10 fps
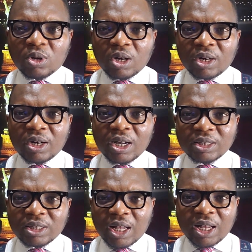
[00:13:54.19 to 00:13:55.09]

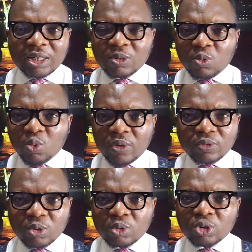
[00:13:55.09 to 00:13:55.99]

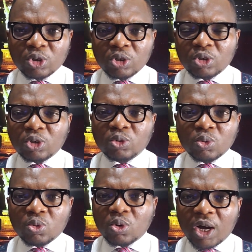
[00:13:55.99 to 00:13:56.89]

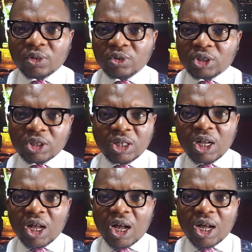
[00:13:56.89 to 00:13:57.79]
careers@waveSolution.org
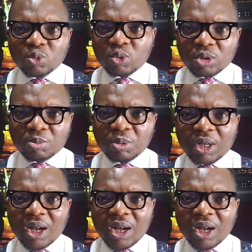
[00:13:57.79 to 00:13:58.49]
as we speak.